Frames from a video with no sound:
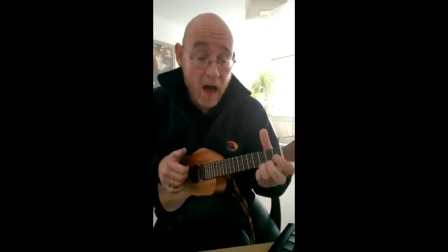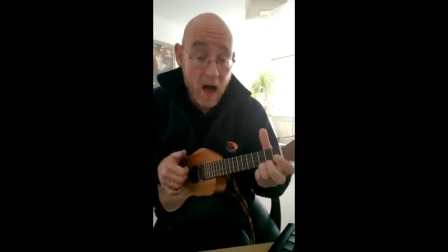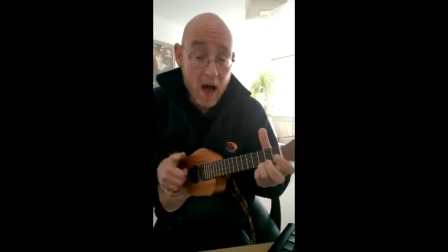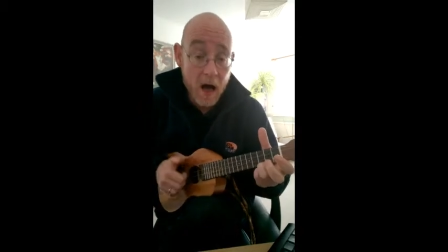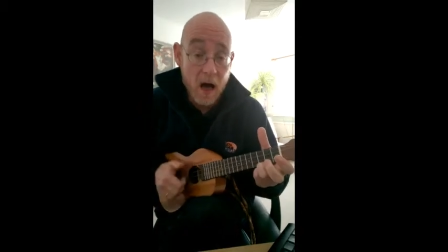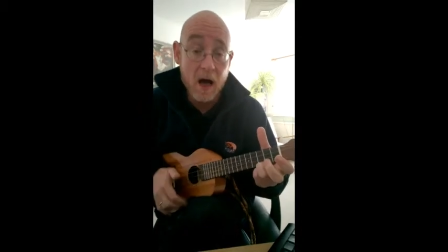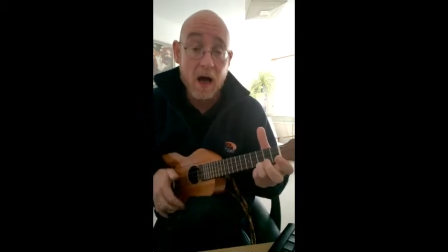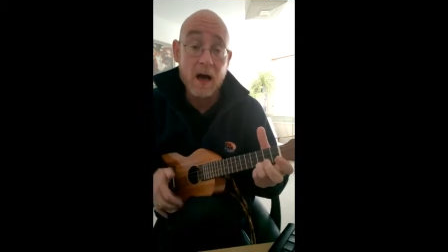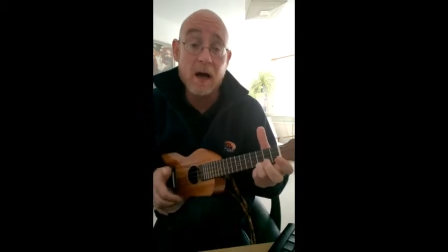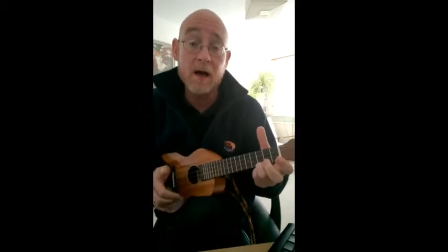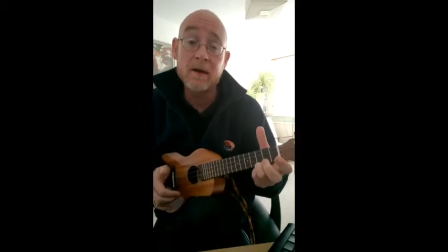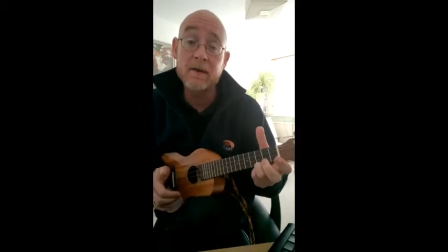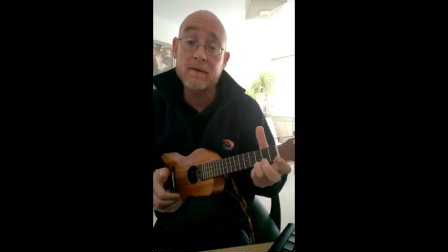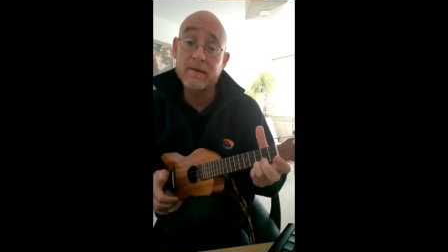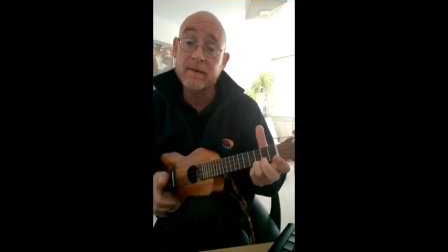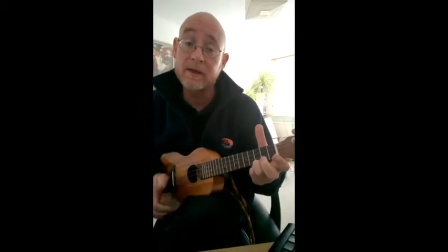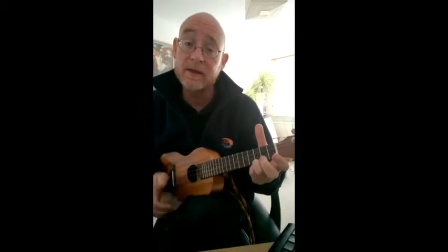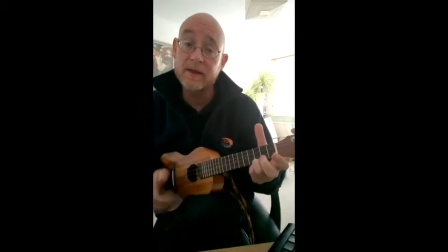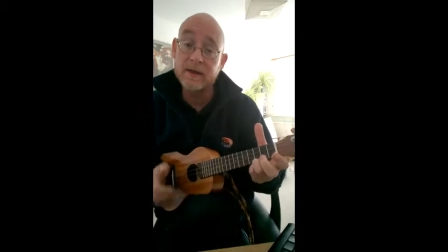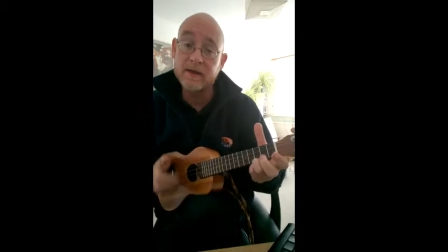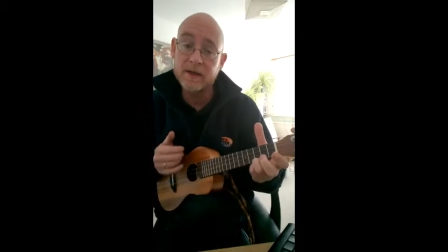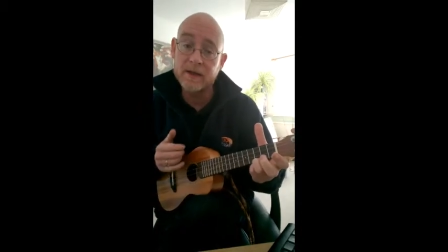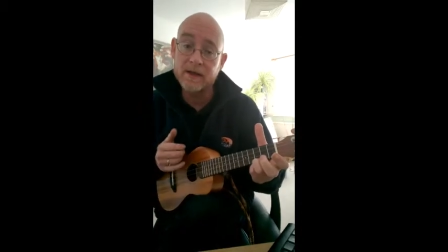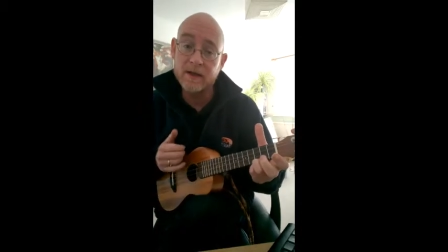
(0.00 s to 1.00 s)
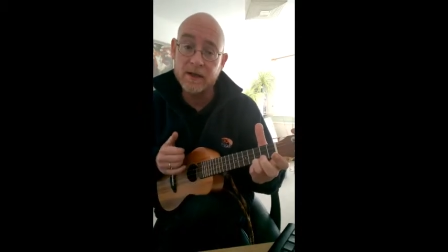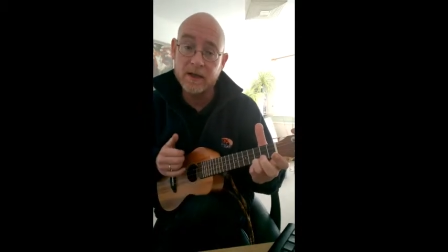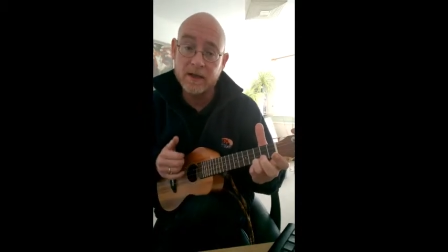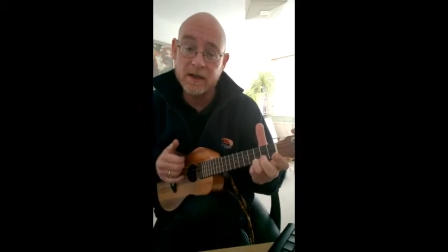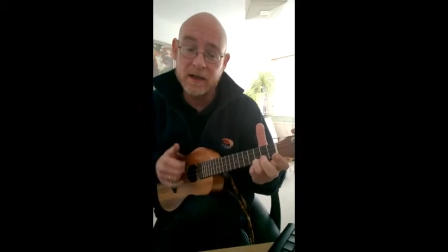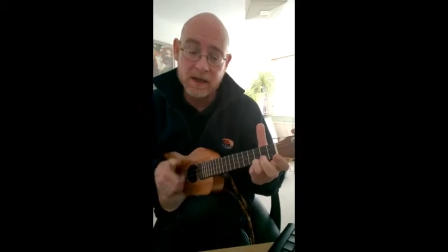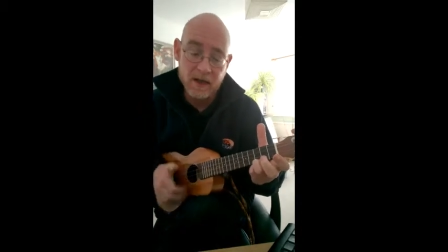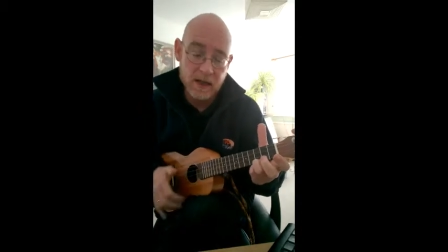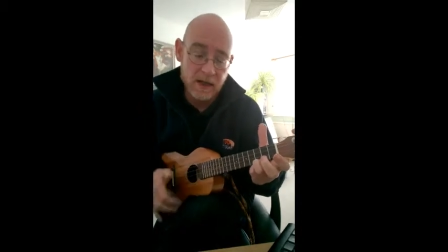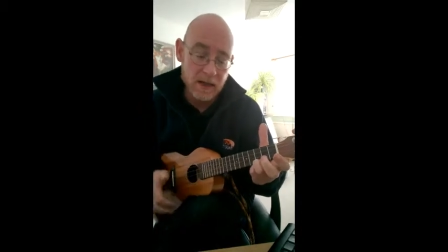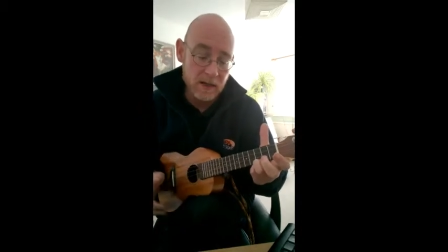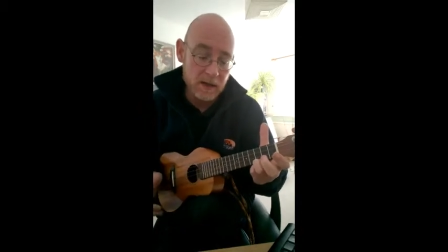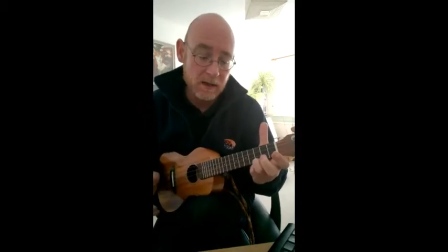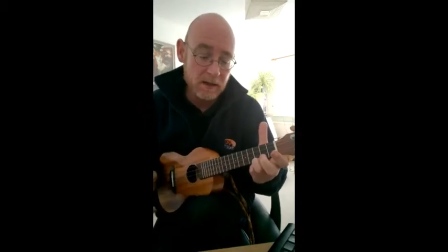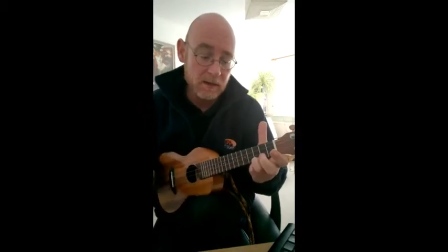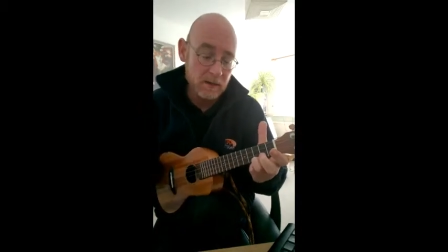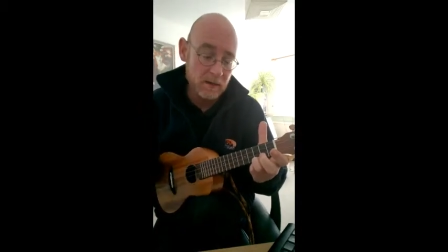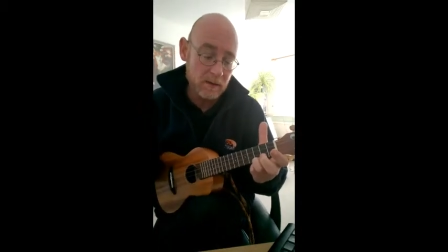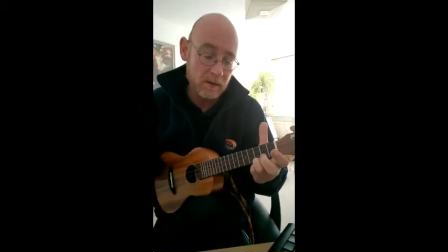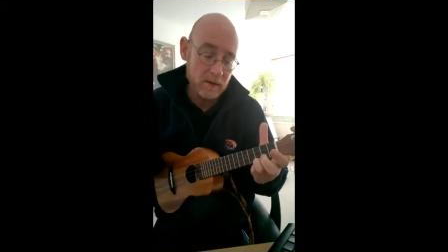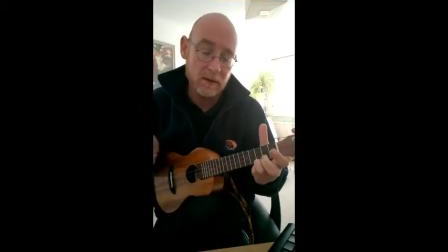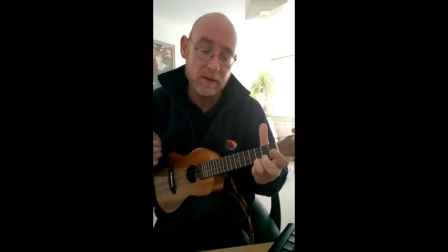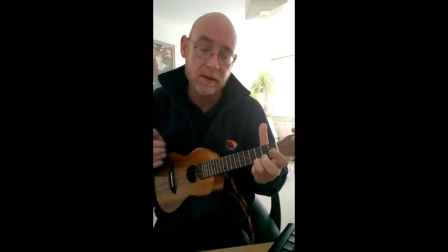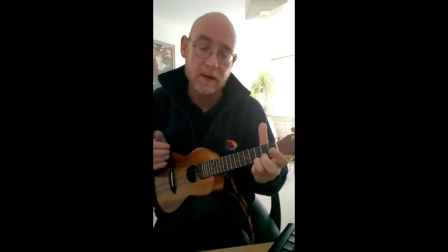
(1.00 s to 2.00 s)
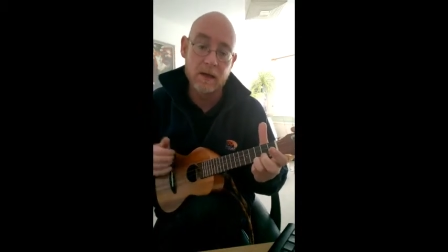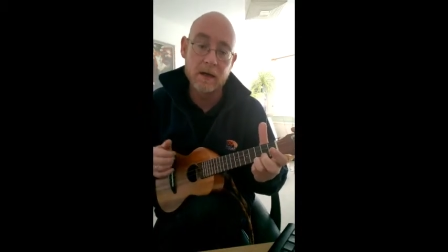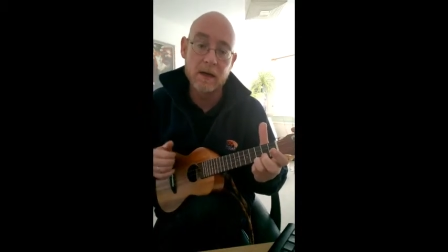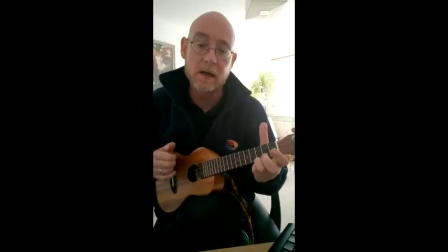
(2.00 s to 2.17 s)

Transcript: harvest to yield.